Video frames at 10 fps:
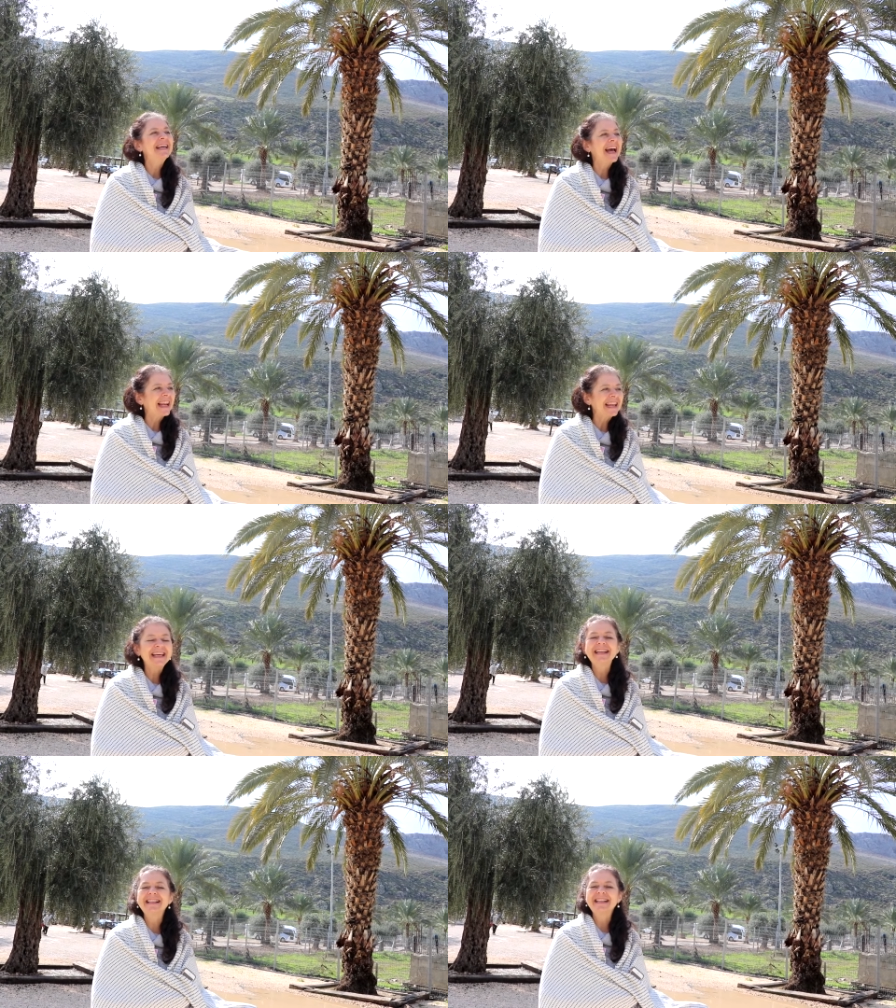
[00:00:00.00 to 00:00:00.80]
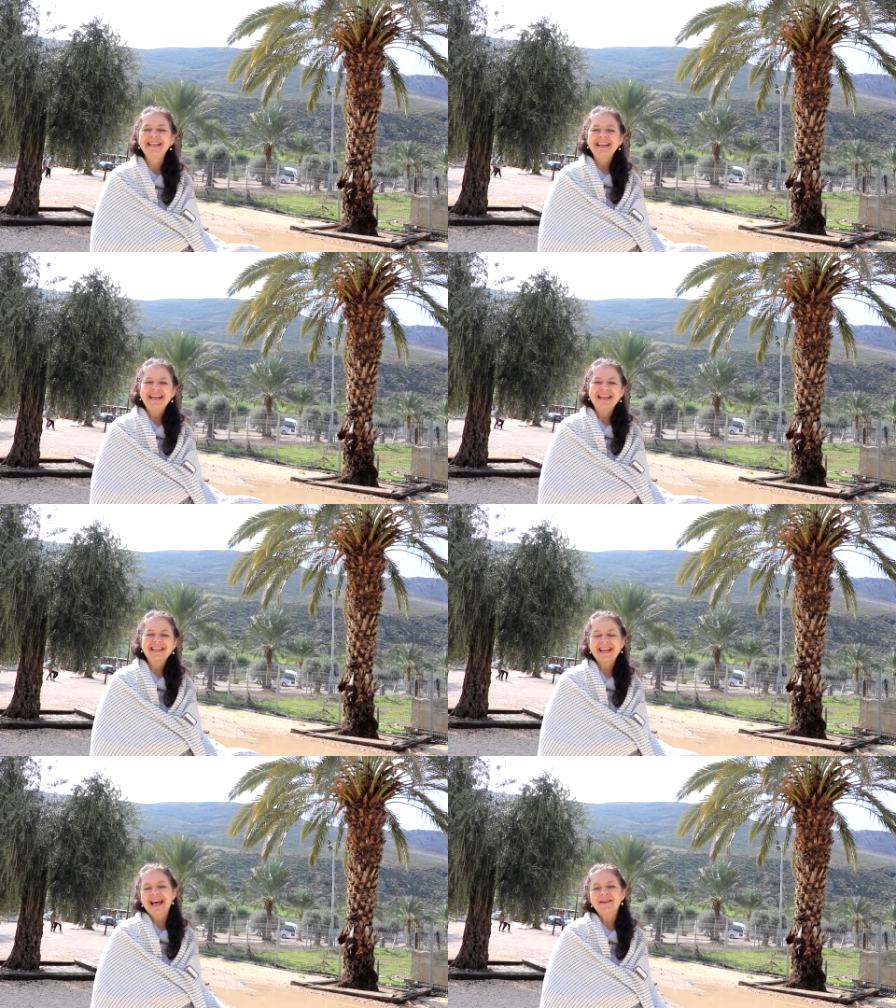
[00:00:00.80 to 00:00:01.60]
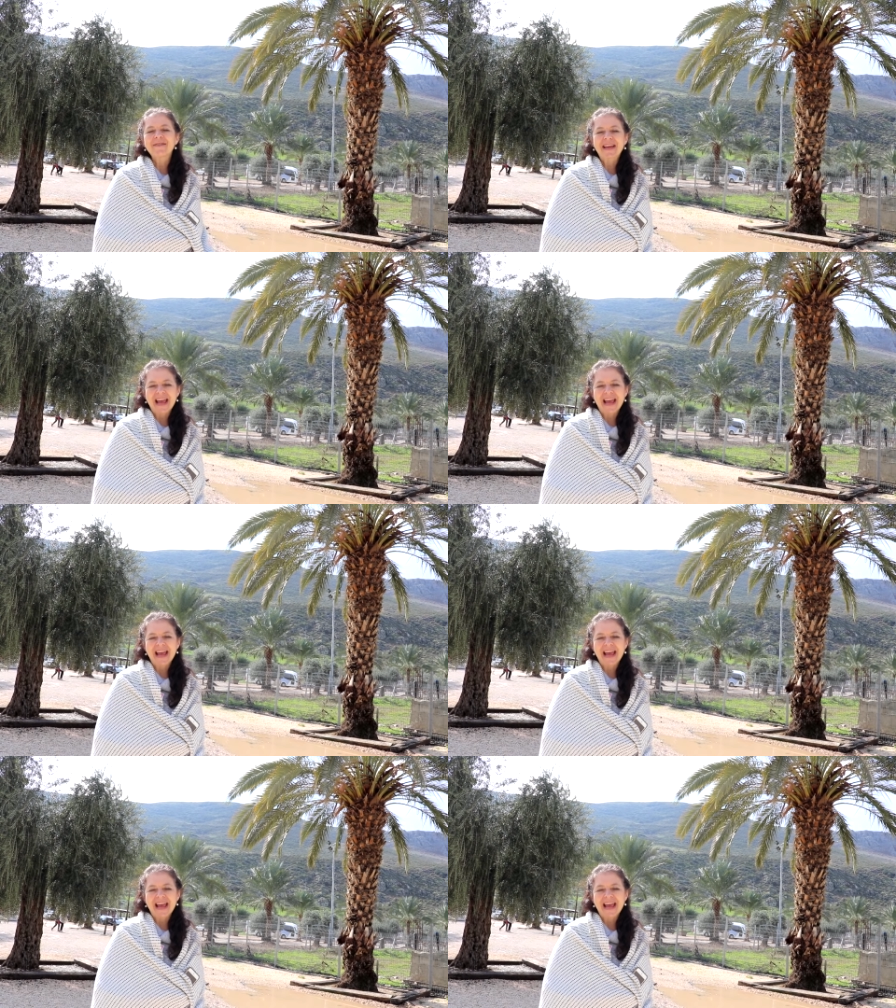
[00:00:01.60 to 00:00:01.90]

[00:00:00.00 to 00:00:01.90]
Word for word: Galil, in the land of the